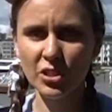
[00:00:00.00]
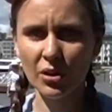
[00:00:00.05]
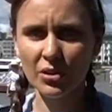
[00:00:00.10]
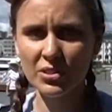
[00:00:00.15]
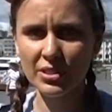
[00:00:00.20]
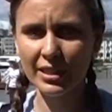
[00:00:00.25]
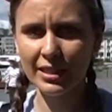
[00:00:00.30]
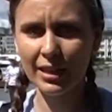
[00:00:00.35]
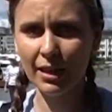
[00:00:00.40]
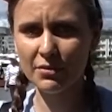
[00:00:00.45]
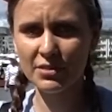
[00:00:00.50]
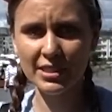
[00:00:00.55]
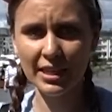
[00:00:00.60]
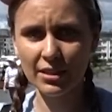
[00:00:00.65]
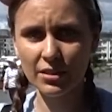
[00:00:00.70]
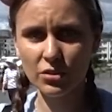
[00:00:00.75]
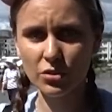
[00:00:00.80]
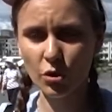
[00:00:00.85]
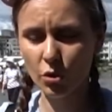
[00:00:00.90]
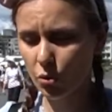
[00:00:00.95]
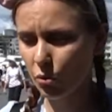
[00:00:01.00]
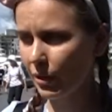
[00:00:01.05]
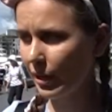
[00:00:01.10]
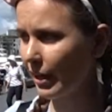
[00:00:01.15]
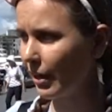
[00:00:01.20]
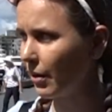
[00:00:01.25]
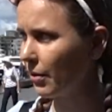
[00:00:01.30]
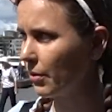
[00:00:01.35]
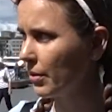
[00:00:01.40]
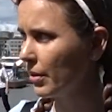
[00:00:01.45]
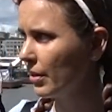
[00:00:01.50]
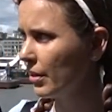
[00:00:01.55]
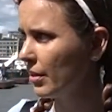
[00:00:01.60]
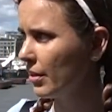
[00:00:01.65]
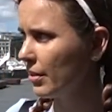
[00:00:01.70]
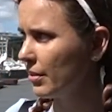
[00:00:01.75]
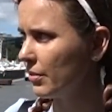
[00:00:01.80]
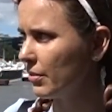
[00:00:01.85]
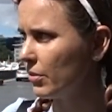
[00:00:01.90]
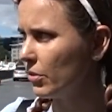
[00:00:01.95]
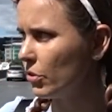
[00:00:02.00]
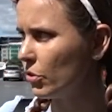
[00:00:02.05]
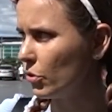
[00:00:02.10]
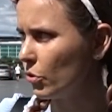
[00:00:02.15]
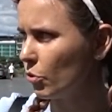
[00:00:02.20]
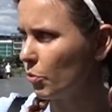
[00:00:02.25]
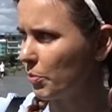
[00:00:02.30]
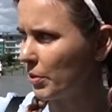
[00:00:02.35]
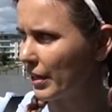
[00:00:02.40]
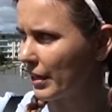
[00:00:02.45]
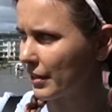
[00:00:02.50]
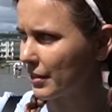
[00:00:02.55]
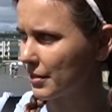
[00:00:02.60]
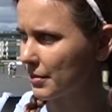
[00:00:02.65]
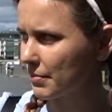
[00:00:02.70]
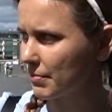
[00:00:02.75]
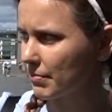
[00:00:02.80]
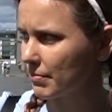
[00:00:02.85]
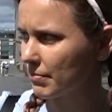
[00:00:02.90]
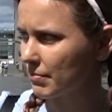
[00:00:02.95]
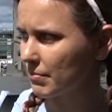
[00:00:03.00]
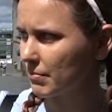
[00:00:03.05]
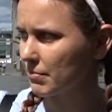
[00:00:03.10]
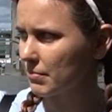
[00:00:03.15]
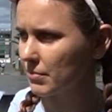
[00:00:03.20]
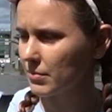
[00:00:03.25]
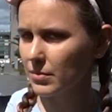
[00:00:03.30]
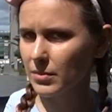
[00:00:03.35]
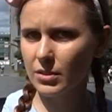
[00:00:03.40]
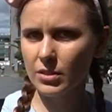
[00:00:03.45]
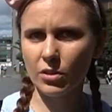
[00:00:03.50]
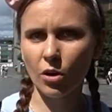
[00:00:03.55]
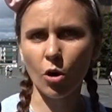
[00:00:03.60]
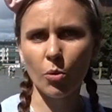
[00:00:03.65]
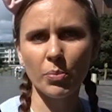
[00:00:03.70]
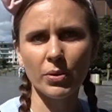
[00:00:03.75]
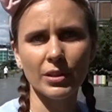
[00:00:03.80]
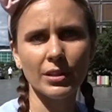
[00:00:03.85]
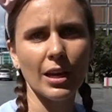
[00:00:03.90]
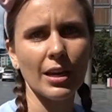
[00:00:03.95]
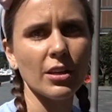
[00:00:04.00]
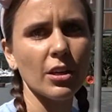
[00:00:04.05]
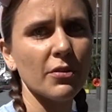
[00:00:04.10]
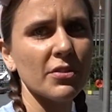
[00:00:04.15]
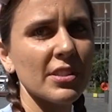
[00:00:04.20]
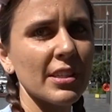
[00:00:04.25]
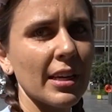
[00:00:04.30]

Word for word: Surskit, I've seen two now. You picked Gulpin. Gulpin, and you've